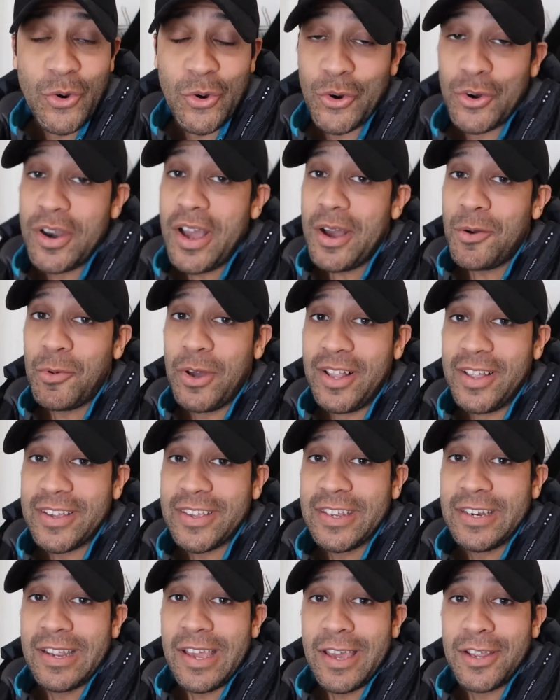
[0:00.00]
or not well
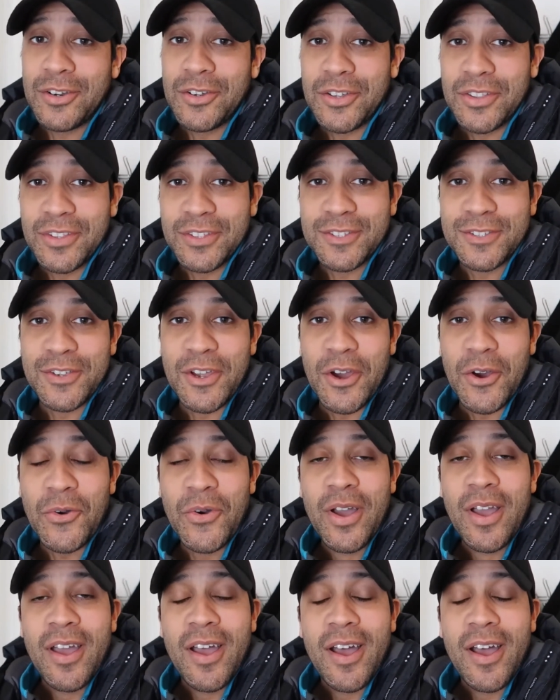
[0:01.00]
it can handle in the snow.